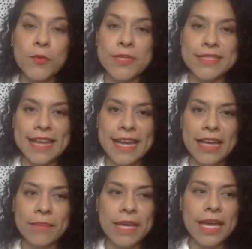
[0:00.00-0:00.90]
one
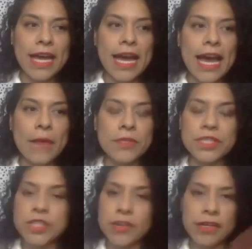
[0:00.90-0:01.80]
time I
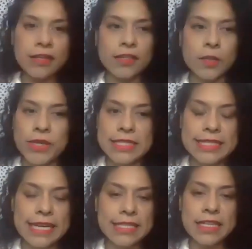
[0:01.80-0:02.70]
was sharing the
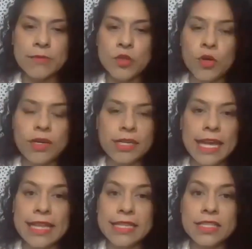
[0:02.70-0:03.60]
presentation, I'm talking,
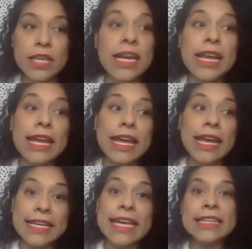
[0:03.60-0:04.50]

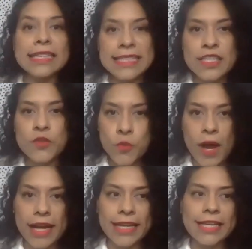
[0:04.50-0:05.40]
and again, this is
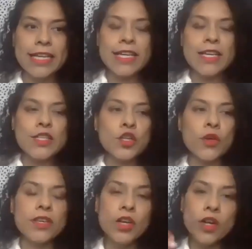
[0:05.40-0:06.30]
why.
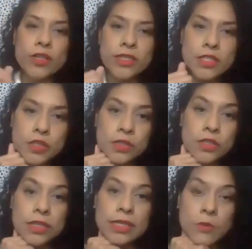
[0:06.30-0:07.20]
So the girls
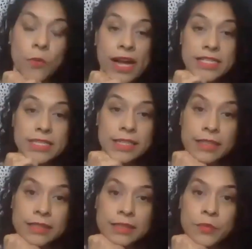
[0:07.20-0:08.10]
are
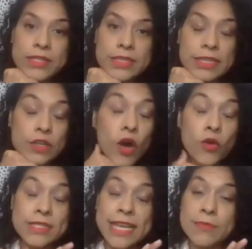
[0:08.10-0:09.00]
watching the presentation the
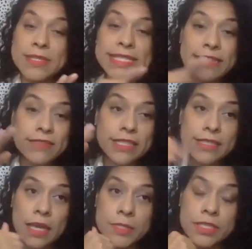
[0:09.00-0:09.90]
whole time, serious
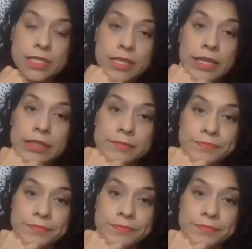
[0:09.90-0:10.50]
game, and just like,